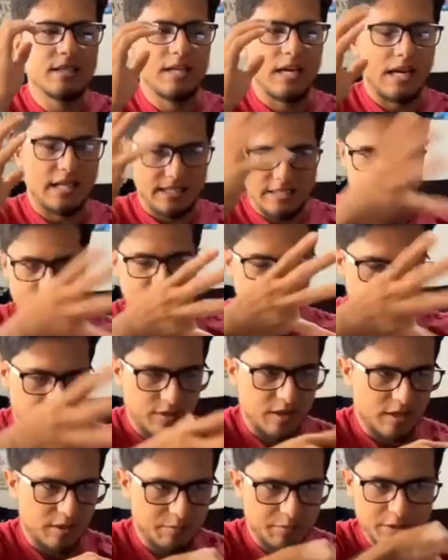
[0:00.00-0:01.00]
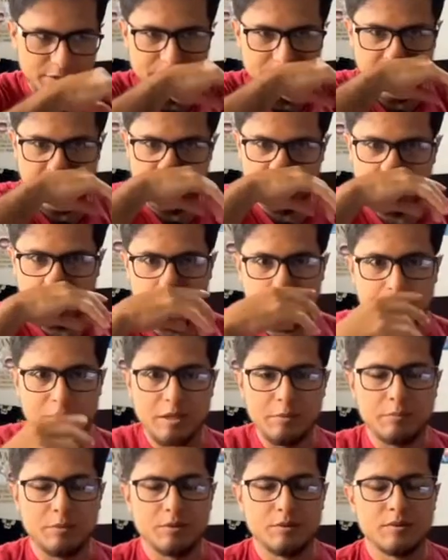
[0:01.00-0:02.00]
at least from the perspective of the
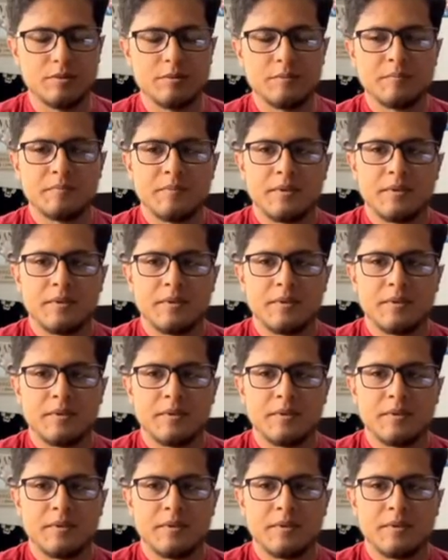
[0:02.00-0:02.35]
people,